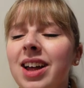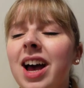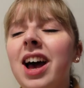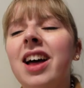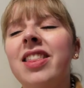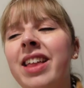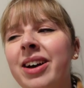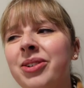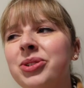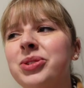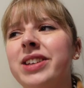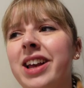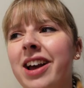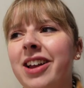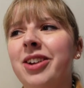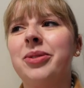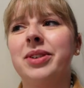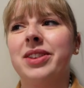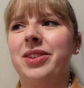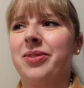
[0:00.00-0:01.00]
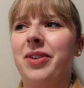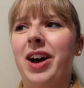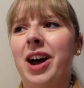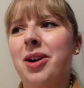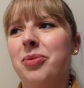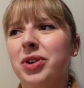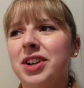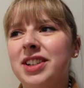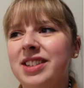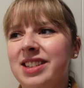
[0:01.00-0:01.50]
And that was kind of what the
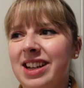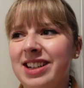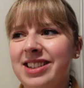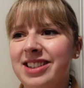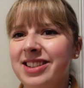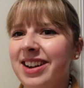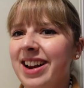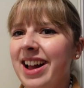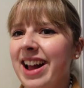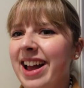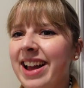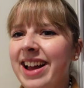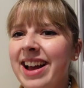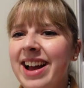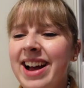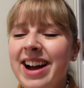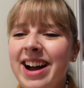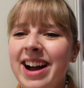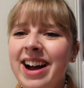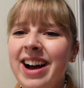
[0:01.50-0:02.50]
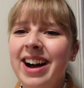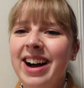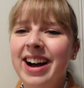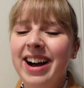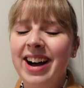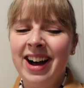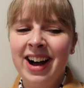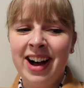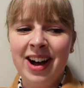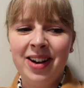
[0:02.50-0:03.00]
vibe was yesterday.
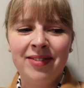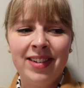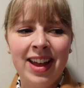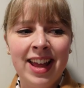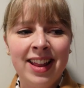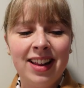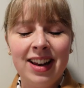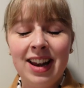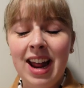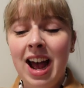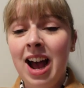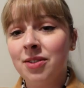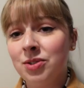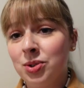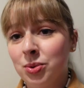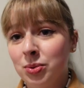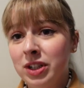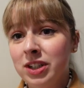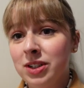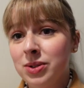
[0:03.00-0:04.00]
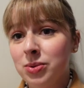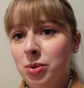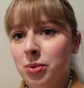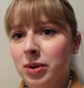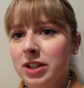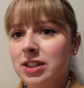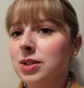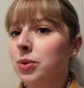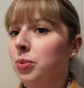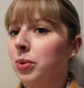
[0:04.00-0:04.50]
And then afterwards we
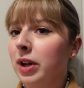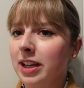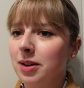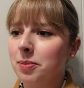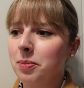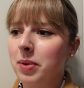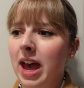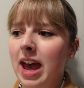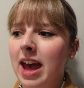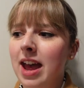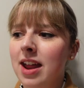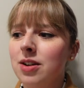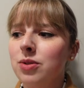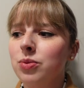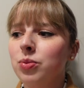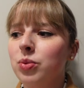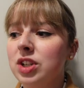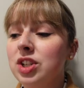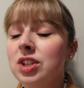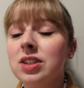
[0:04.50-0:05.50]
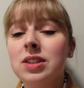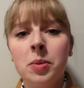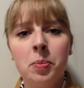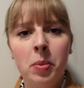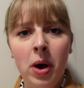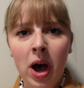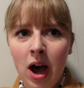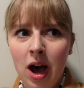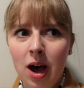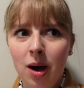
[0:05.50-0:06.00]
went to Wig and Pen, which is a
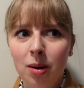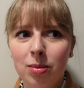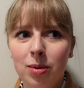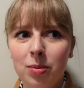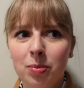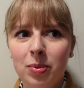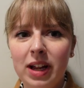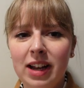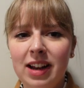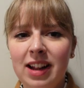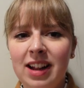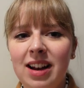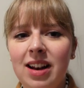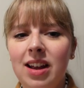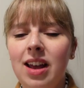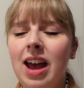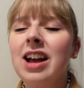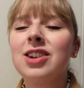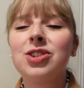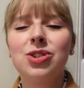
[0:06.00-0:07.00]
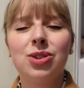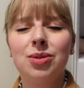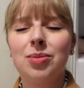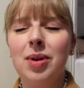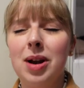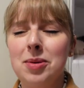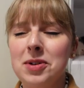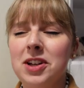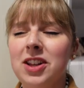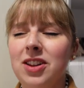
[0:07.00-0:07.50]
pub, but it actually
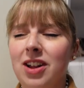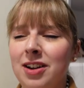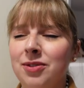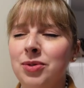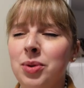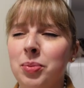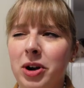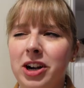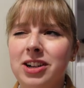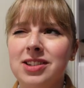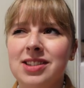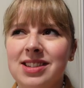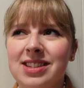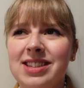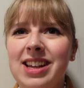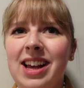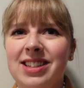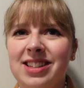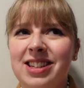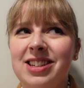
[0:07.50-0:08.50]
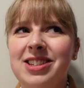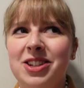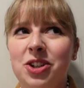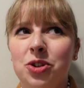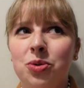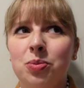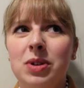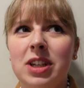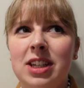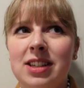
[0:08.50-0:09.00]
reminded me a lot of the bars in
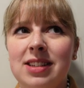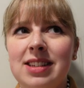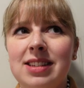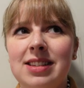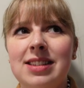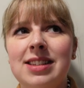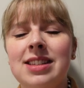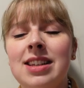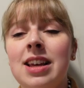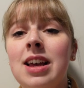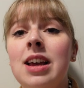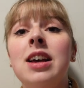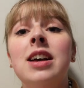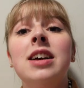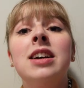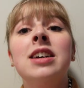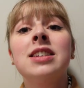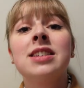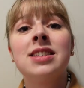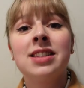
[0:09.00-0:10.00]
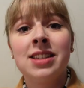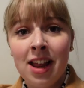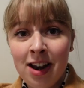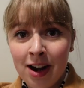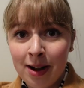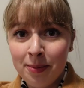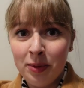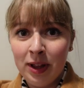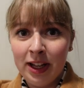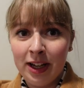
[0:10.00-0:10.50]
Saskatoon because it's set
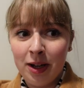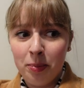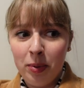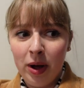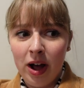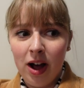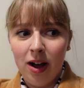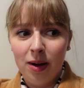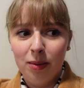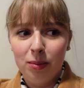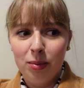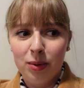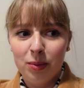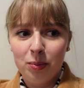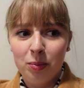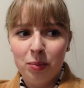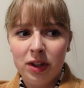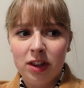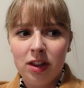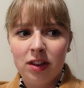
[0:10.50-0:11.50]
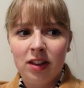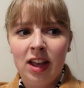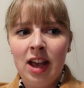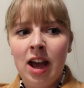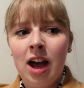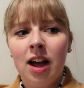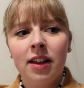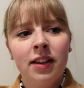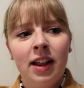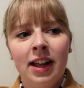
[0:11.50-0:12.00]
up like a pub, but then they
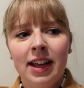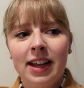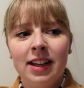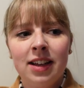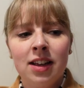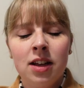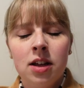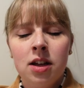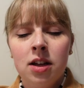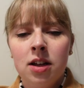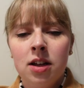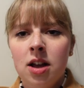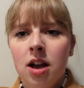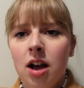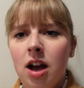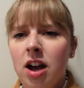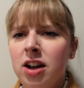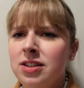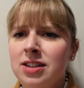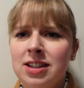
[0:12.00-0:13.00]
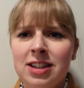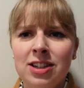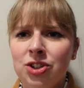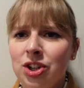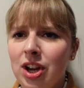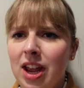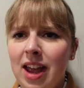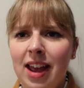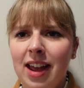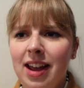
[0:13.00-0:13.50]
had like a
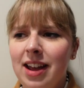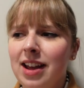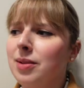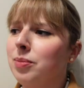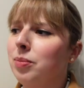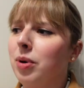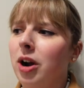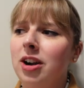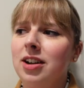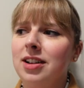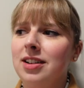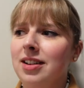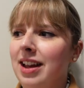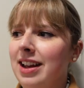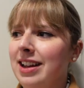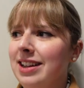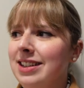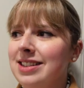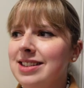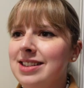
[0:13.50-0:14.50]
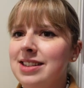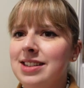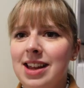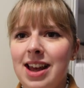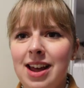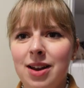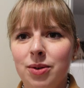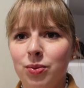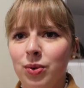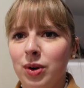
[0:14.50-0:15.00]
DJ and party lights
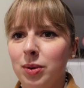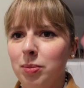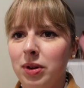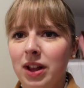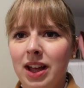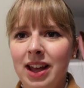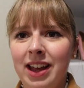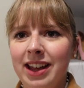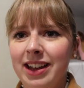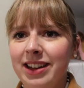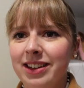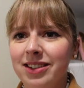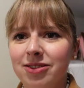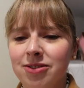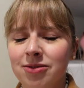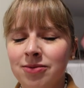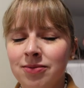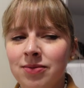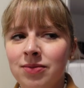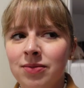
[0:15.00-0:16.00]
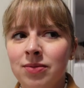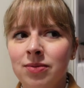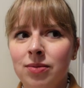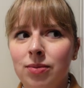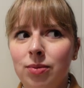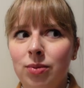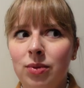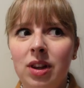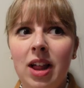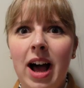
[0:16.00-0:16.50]
and we're playing
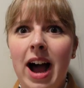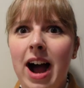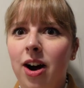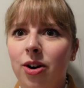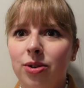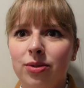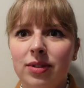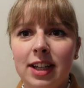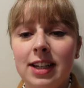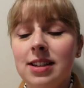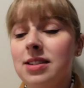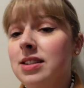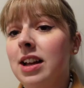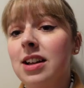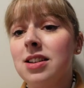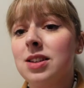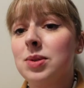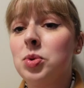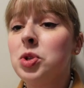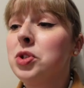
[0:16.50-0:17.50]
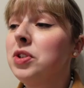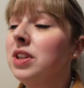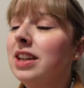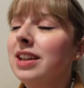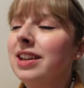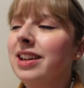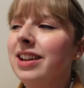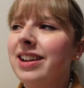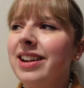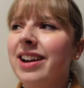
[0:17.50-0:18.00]
loud like dance
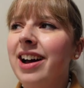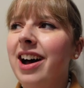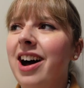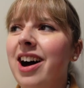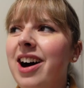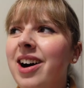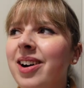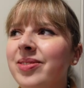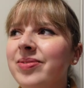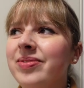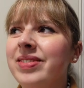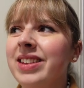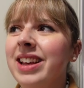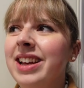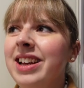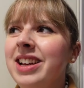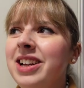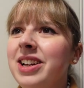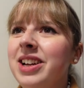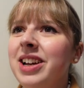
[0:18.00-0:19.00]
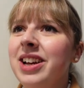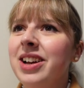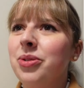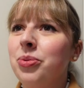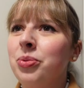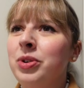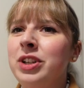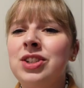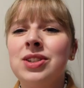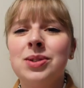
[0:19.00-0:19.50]
music,
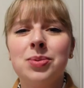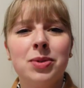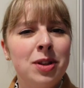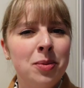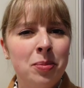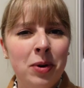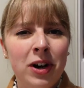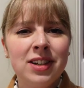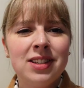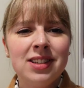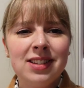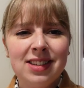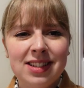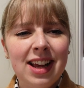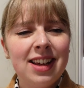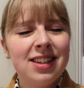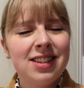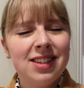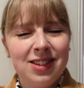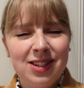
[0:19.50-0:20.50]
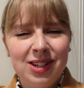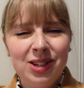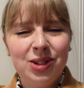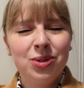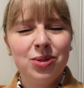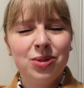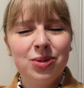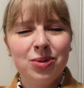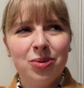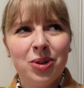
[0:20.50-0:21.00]
which is what the bars in
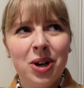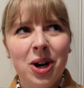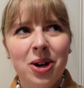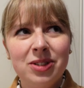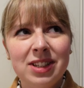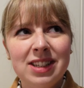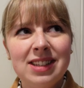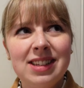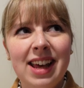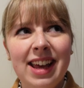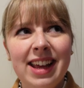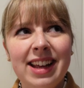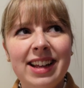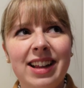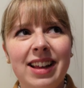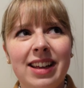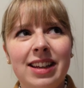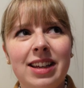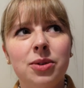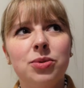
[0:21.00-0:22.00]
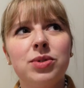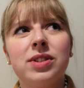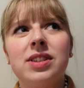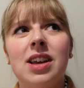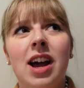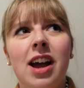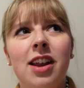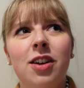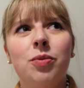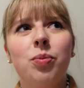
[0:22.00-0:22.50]
Saskatoon were always like. Like it was
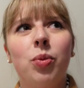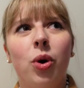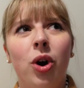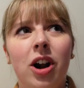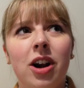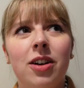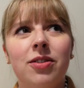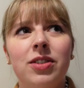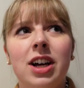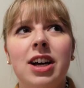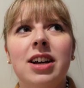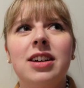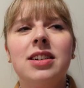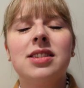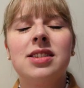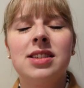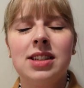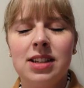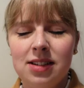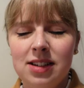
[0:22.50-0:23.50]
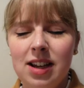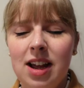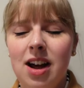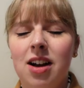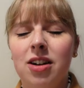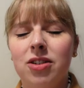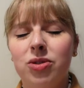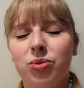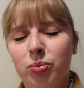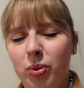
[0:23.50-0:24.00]
kind of more of a sit
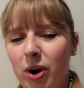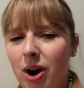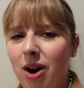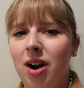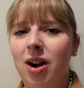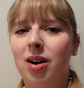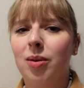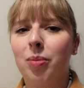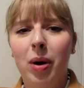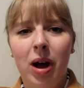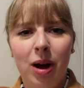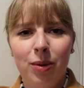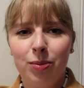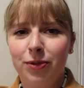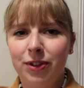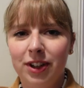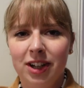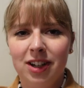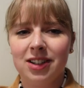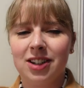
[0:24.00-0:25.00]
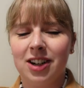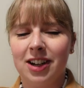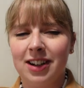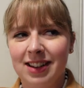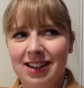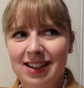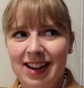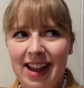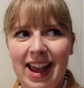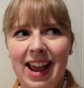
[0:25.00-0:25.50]
down bar pub feel during
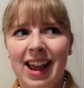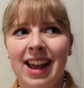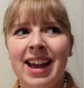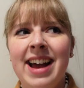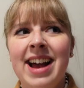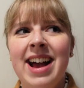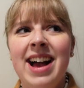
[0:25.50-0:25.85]
the day.